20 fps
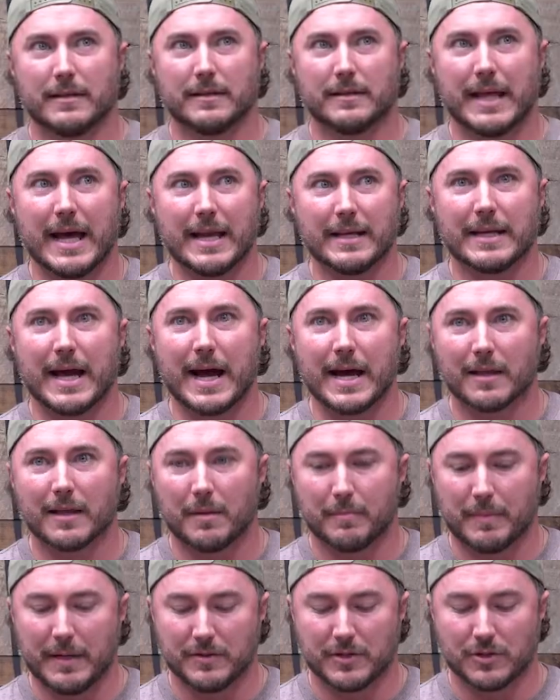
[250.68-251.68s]

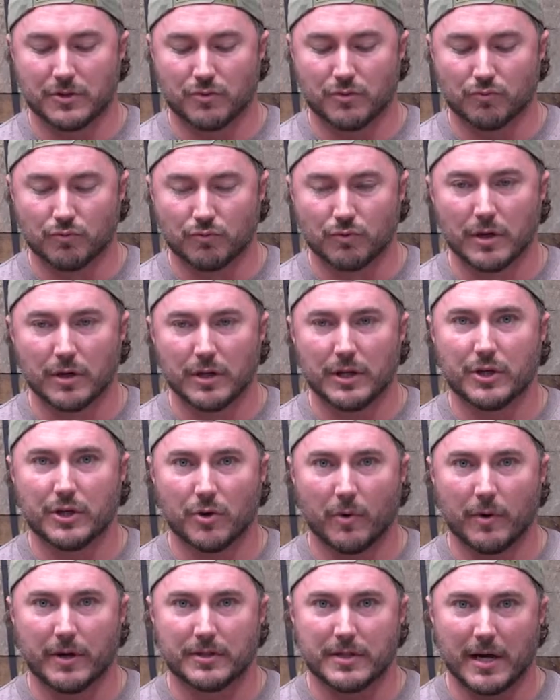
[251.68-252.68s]
nylon piece is really
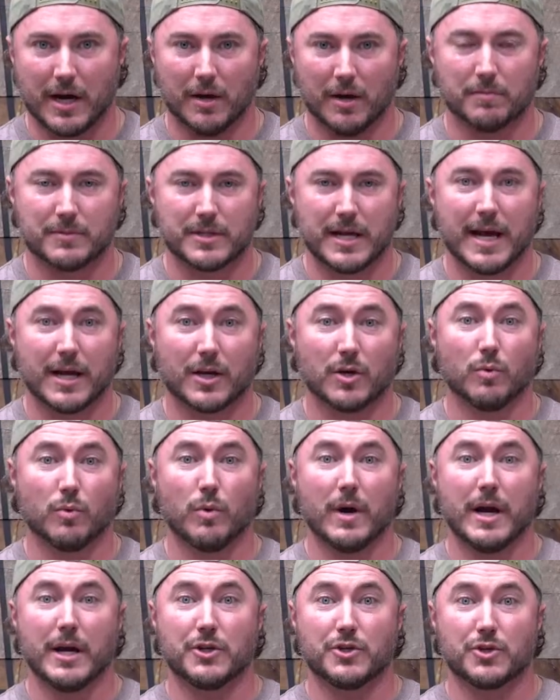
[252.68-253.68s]
going to help take
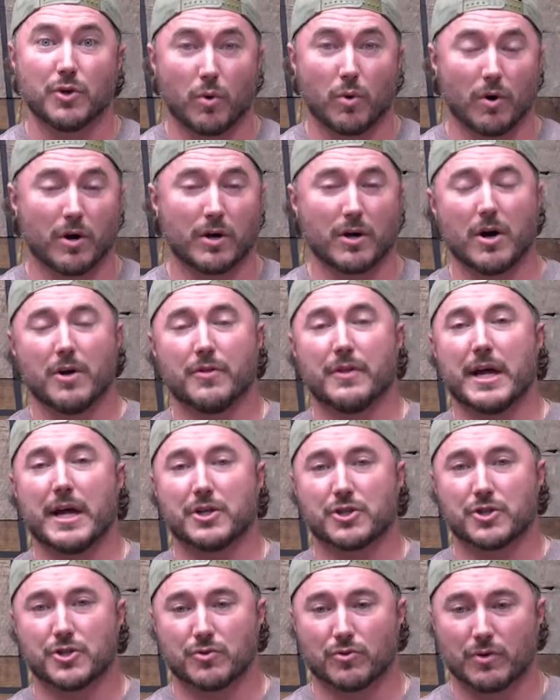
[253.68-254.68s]
away torque on
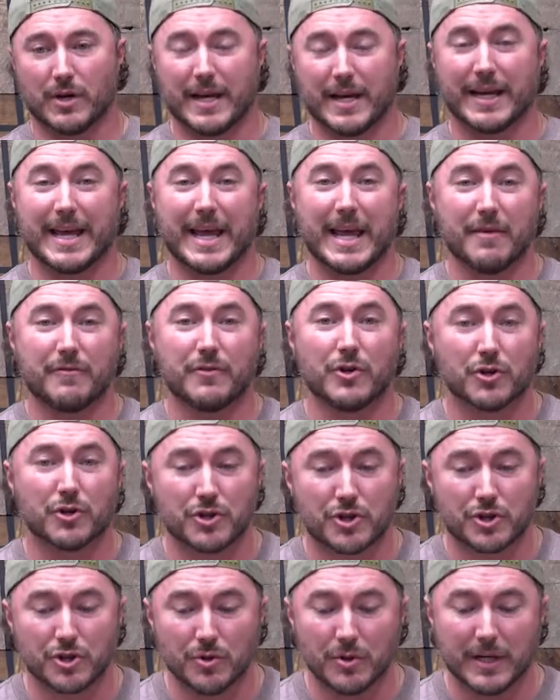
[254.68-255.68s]
that string if you're
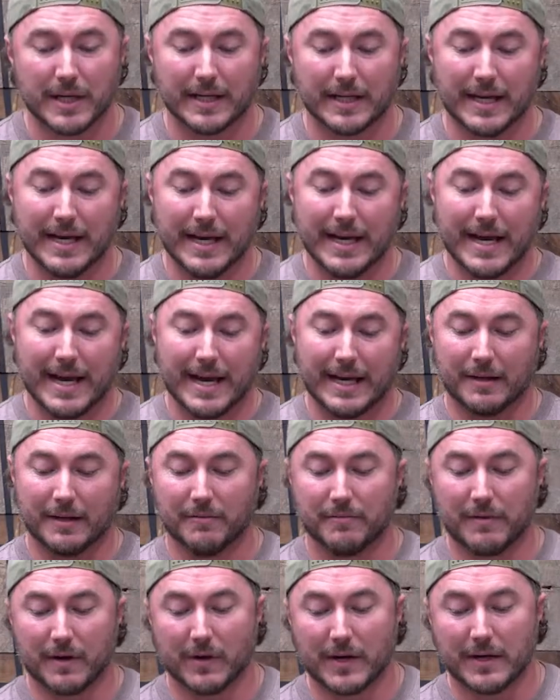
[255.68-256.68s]
shooting in a
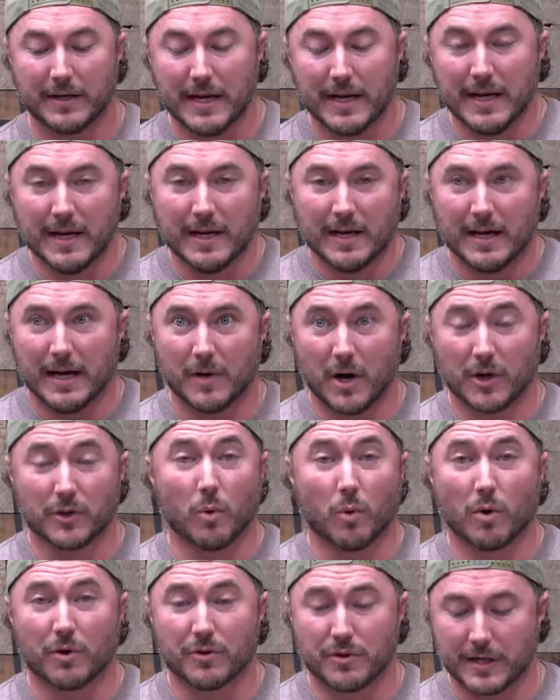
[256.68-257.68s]
very
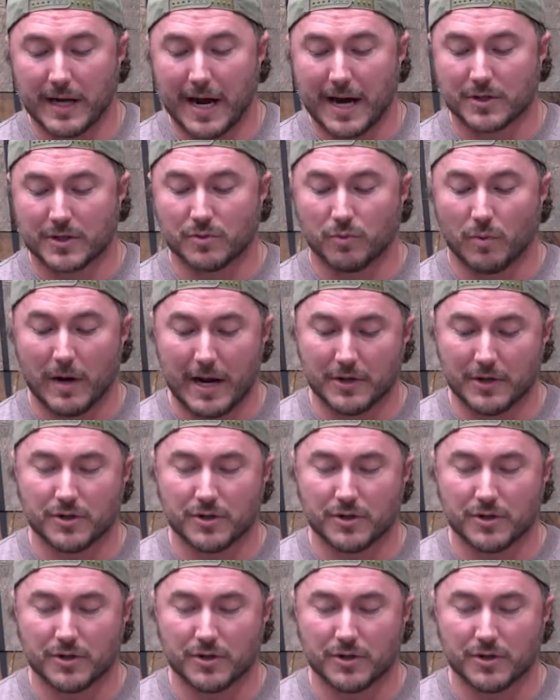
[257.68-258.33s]
unorthodox way.